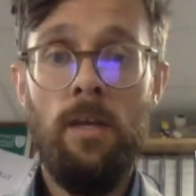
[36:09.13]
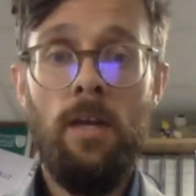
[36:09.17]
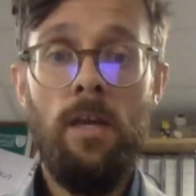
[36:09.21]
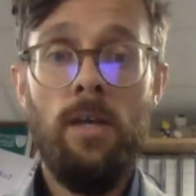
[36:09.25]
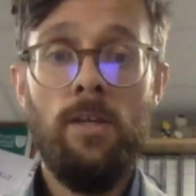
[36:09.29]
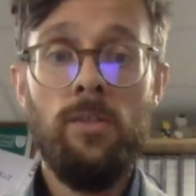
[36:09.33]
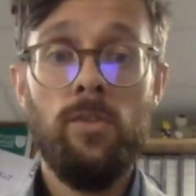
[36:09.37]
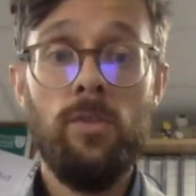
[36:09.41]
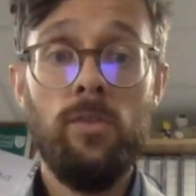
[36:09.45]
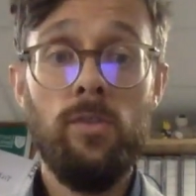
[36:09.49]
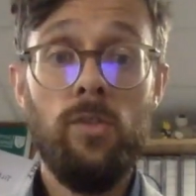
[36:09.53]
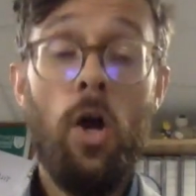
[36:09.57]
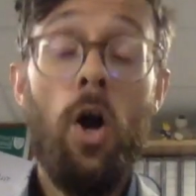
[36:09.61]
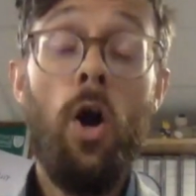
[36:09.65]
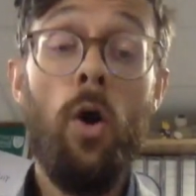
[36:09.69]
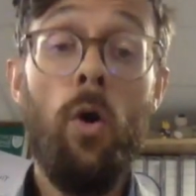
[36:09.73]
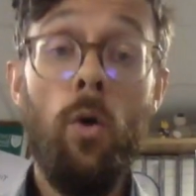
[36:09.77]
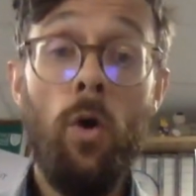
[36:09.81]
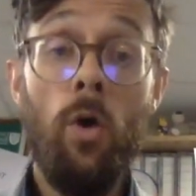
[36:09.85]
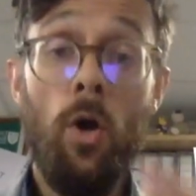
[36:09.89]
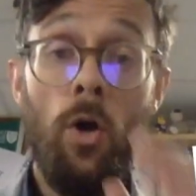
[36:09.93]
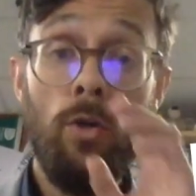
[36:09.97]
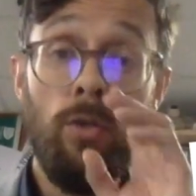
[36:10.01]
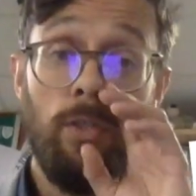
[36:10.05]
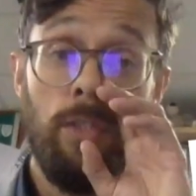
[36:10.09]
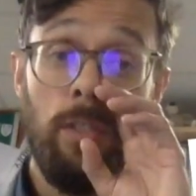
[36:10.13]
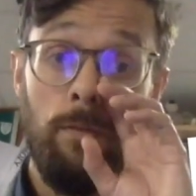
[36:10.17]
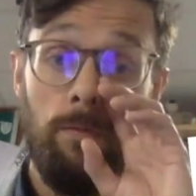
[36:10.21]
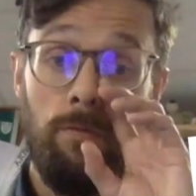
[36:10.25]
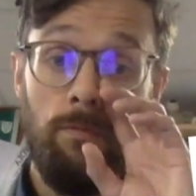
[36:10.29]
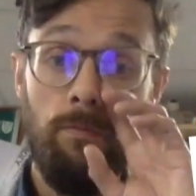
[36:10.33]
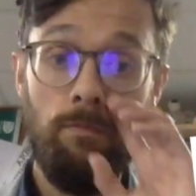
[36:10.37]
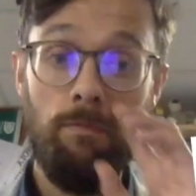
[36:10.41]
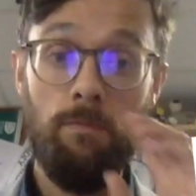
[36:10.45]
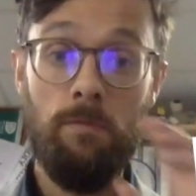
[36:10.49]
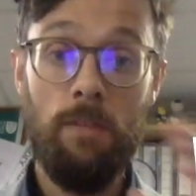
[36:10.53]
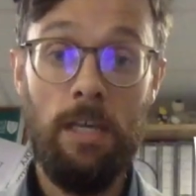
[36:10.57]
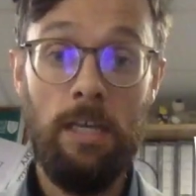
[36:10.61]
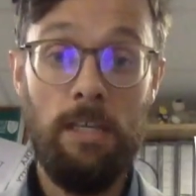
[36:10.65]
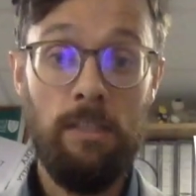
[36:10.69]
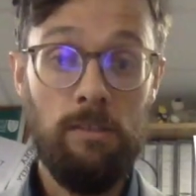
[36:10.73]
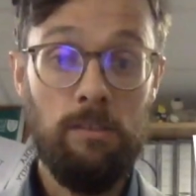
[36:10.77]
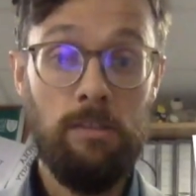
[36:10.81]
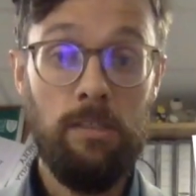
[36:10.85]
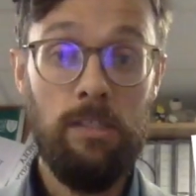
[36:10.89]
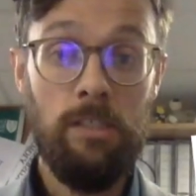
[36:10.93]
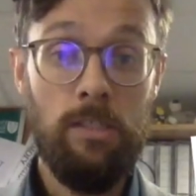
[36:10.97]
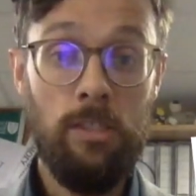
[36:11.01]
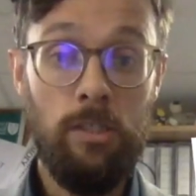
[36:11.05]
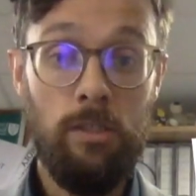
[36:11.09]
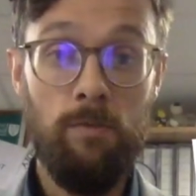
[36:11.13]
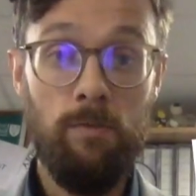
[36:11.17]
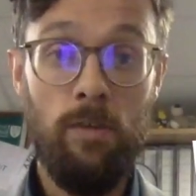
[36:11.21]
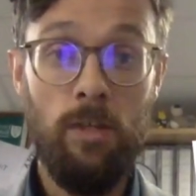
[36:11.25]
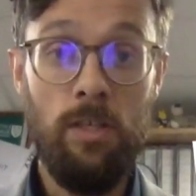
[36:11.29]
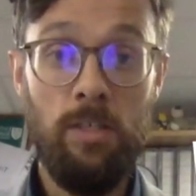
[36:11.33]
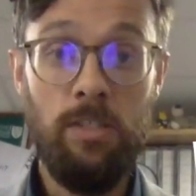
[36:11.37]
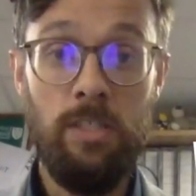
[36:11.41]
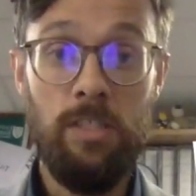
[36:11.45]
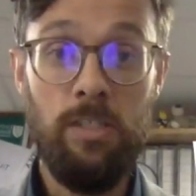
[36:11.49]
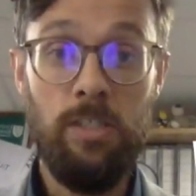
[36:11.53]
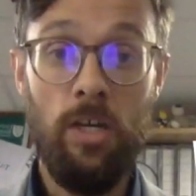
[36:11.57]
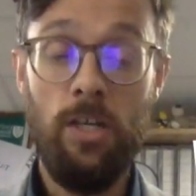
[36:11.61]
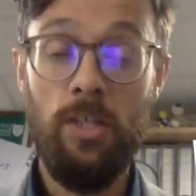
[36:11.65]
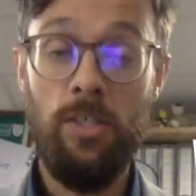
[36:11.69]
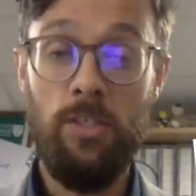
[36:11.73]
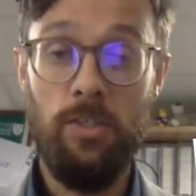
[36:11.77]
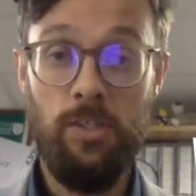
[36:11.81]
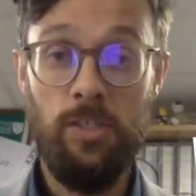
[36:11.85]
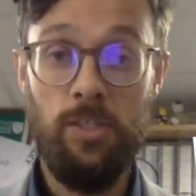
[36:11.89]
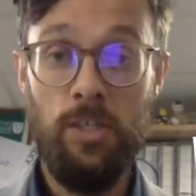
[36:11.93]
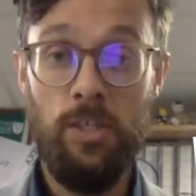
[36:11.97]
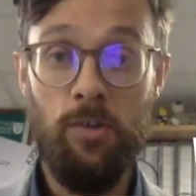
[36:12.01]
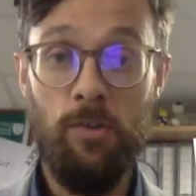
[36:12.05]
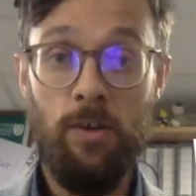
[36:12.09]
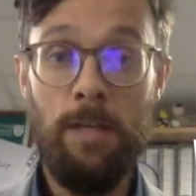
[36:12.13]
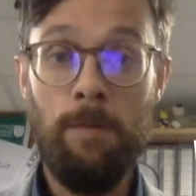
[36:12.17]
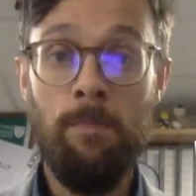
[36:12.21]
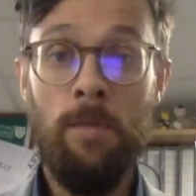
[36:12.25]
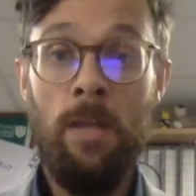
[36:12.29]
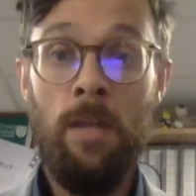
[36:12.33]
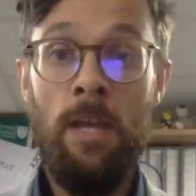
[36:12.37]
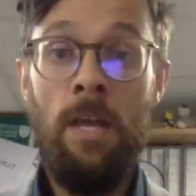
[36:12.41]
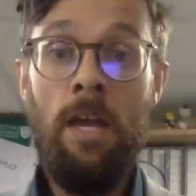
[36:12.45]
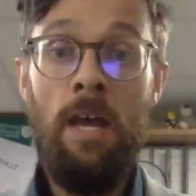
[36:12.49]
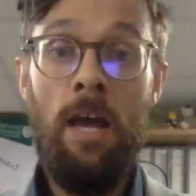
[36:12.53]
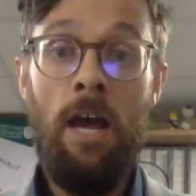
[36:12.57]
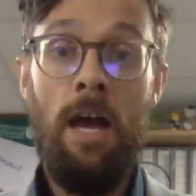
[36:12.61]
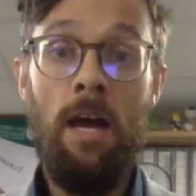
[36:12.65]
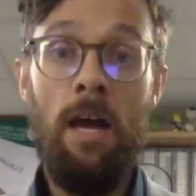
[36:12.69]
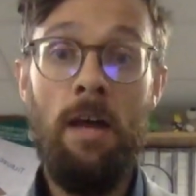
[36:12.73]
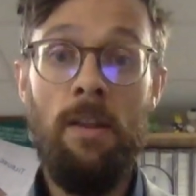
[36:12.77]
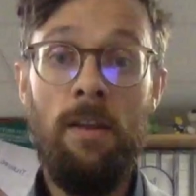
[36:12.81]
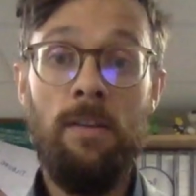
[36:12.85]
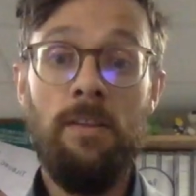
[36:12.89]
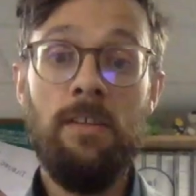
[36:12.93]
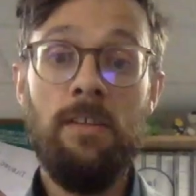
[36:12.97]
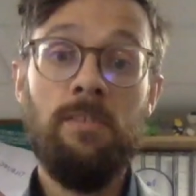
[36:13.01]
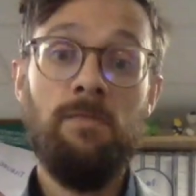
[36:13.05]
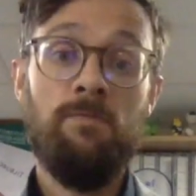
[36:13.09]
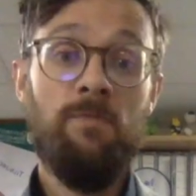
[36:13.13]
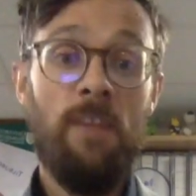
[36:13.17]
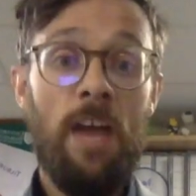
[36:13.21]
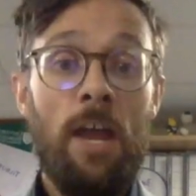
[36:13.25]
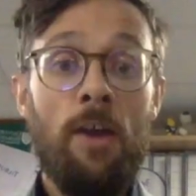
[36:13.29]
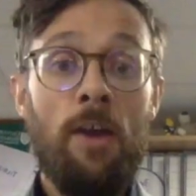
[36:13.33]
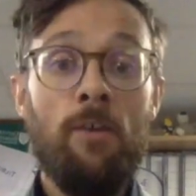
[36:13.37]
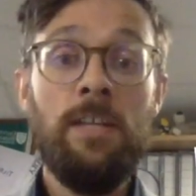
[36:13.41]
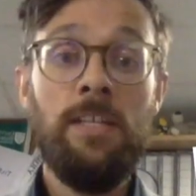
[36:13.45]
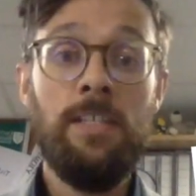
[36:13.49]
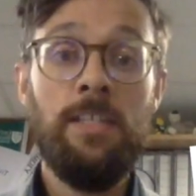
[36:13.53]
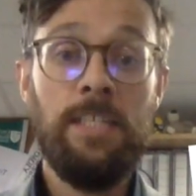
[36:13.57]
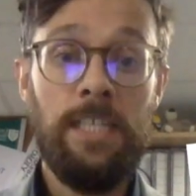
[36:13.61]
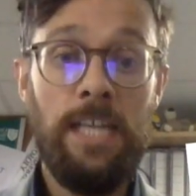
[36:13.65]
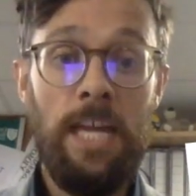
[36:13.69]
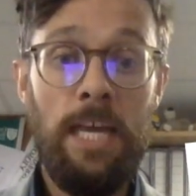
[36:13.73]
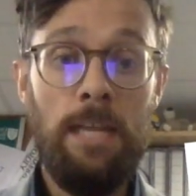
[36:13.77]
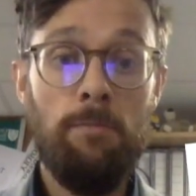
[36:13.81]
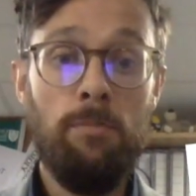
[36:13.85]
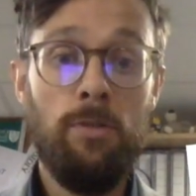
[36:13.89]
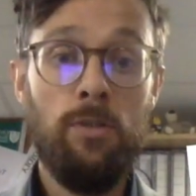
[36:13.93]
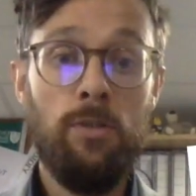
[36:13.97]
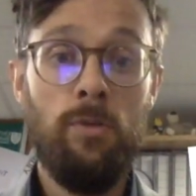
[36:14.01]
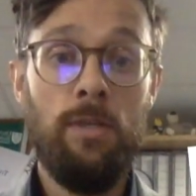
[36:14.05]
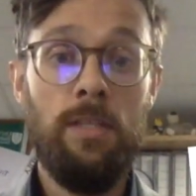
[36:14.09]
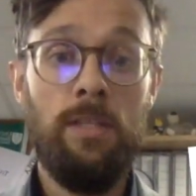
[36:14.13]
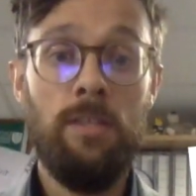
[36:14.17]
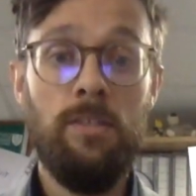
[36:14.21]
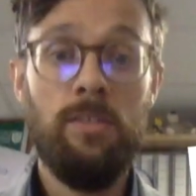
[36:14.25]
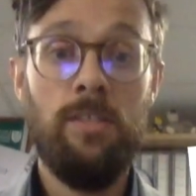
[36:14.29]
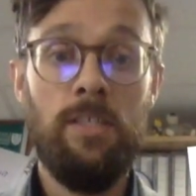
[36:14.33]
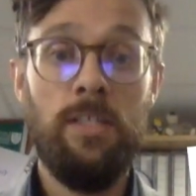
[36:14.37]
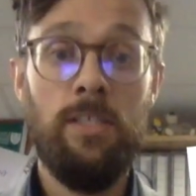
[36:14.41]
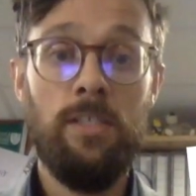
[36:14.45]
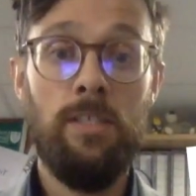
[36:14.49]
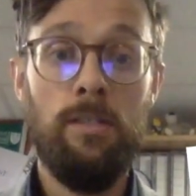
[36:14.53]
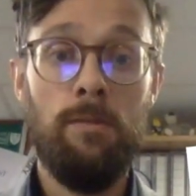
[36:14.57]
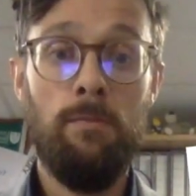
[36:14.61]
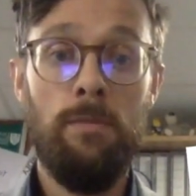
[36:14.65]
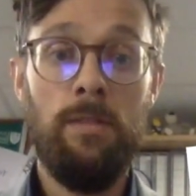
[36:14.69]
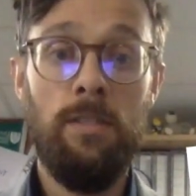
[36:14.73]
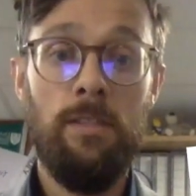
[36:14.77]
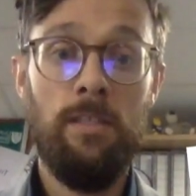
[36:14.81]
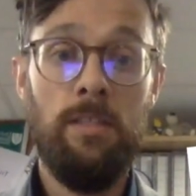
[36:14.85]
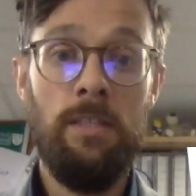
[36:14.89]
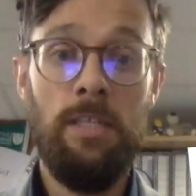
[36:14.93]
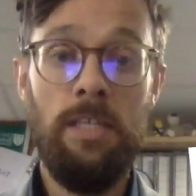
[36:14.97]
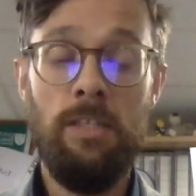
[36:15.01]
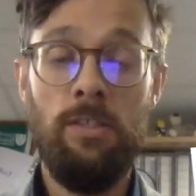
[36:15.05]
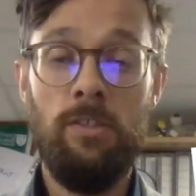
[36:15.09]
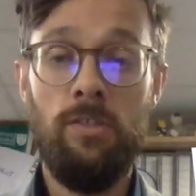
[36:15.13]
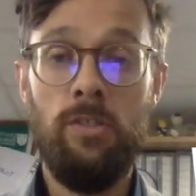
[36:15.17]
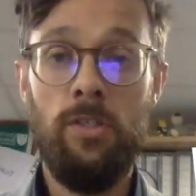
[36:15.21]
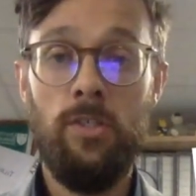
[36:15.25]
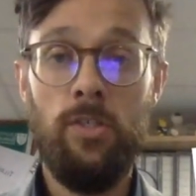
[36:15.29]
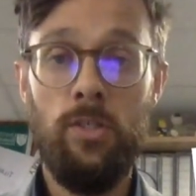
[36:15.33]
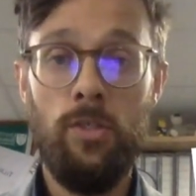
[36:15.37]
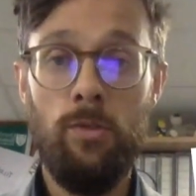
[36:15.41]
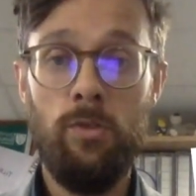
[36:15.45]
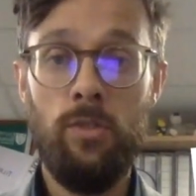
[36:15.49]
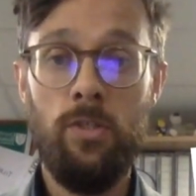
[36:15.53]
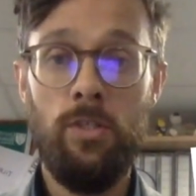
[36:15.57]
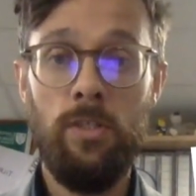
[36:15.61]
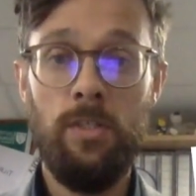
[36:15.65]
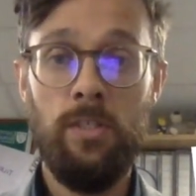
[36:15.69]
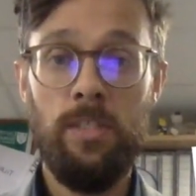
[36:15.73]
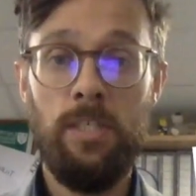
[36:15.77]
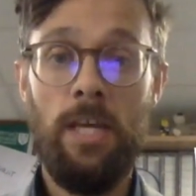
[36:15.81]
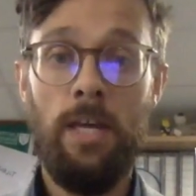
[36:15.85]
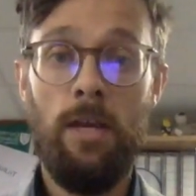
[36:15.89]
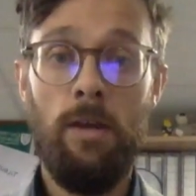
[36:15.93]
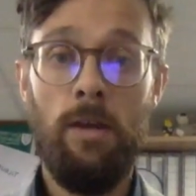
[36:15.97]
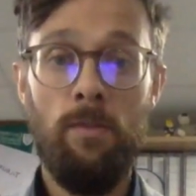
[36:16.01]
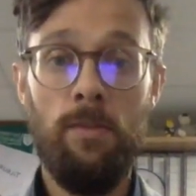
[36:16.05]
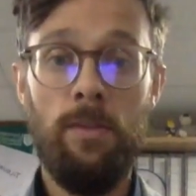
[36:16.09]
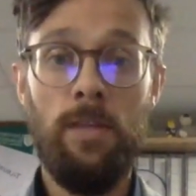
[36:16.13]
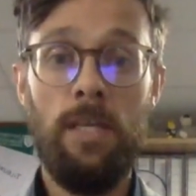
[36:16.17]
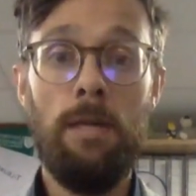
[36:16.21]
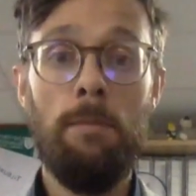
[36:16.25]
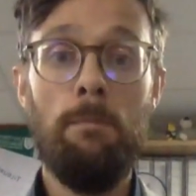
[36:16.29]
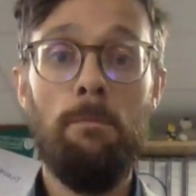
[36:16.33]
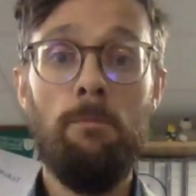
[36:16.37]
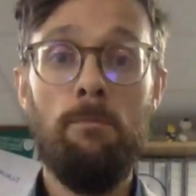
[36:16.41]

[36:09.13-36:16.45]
So there's a whole host of things that universities are considering, and this varies again between the system and the institution as to the